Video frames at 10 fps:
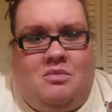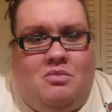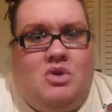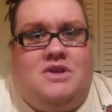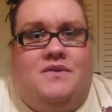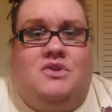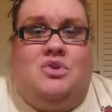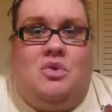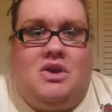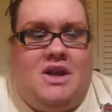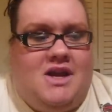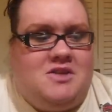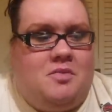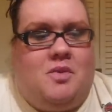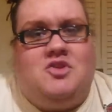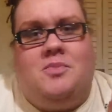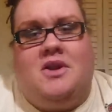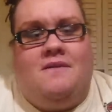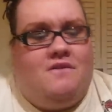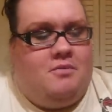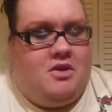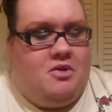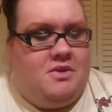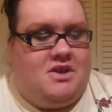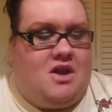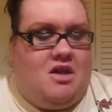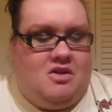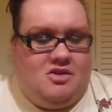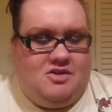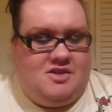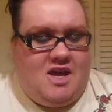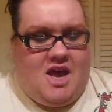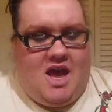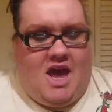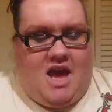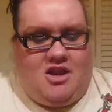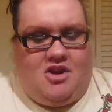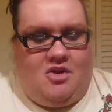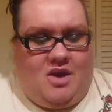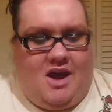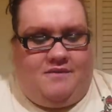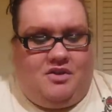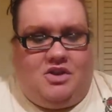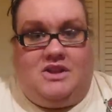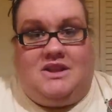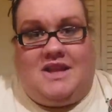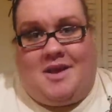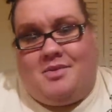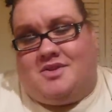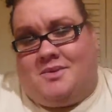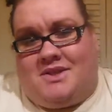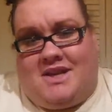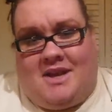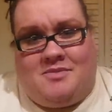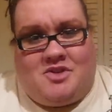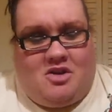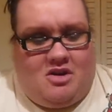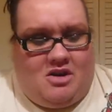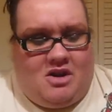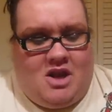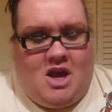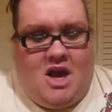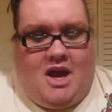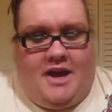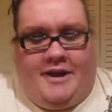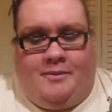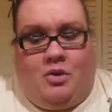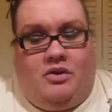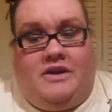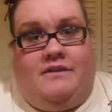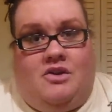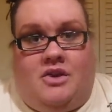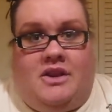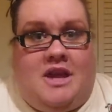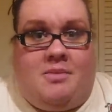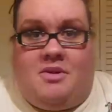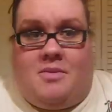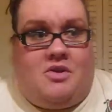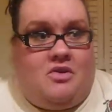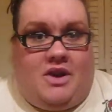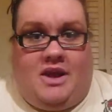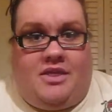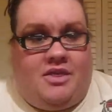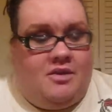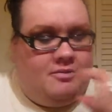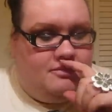more difficult to organize, but once you become familiar with the colors and you don't have to look at the labels or what the names are, or even you can label them underneath,